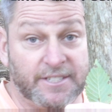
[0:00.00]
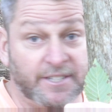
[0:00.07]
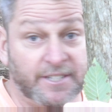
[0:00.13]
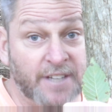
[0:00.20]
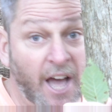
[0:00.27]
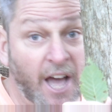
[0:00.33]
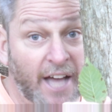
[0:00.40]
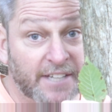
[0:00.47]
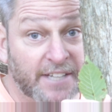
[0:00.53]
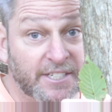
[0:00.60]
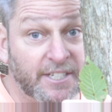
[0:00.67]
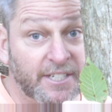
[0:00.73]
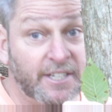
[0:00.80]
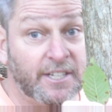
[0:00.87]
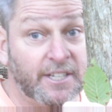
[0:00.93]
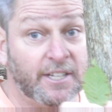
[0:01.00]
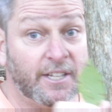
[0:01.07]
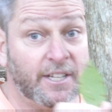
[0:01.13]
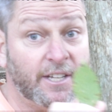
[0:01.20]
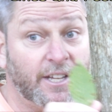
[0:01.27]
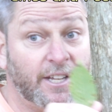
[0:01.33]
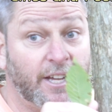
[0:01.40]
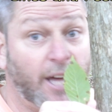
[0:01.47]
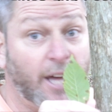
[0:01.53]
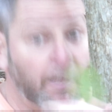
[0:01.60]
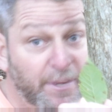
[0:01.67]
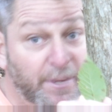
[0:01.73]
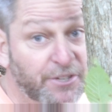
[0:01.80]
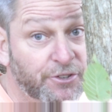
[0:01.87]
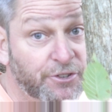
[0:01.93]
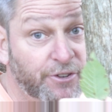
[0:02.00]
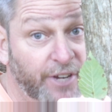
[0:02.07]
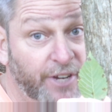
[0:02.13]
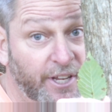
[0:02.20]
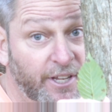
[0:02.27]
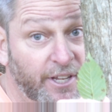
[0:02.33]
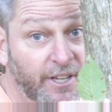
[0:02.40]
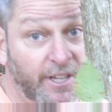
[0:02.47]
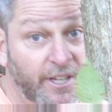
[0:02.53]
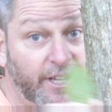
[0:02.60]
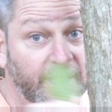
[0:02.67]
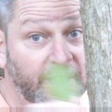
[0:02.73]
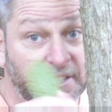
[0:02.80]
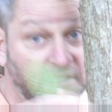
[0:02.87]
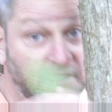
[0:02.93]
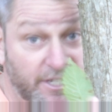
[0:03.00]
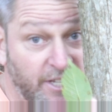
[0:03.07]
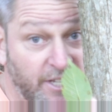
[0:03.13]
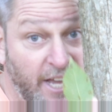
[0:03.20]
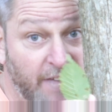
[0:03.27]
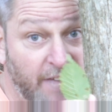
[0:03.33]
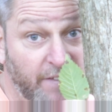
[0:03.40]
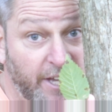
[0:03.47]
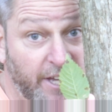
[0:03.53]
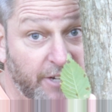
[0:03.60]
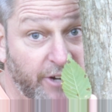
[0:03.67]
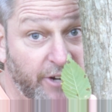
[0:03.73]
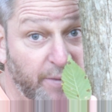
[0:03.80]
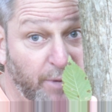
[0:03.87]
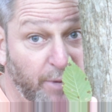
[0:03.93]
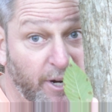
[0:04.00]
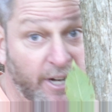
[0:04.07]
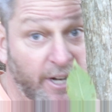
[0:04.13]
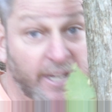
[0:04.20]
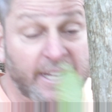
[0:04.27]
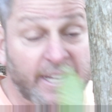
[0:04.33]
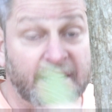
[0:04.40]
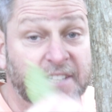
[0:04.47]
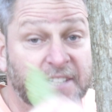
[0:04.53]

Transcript: and last but not least, the ironwood or hop hornbeam.